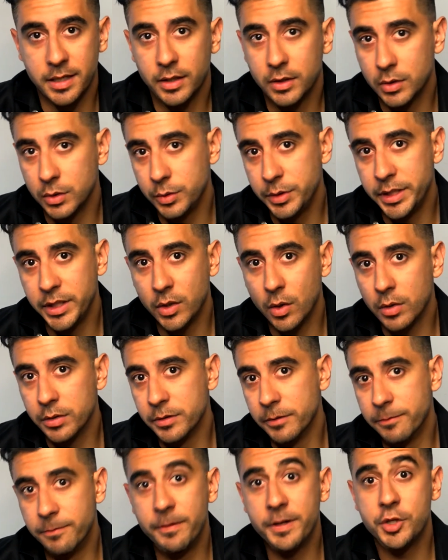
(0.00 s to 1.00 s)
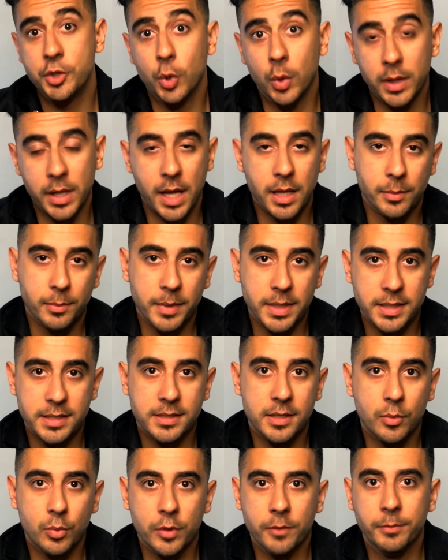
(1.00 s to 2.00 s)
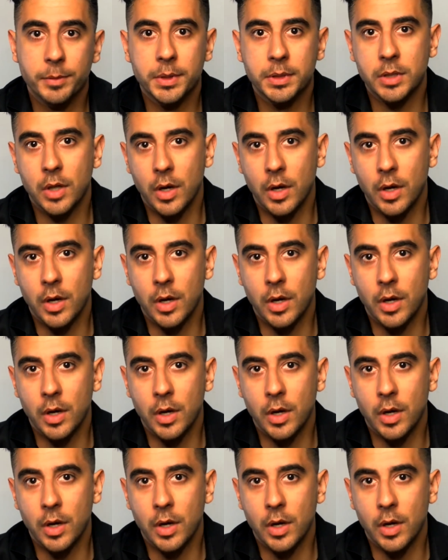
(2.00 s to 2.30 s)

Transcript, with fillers: including all the visual elements that we've been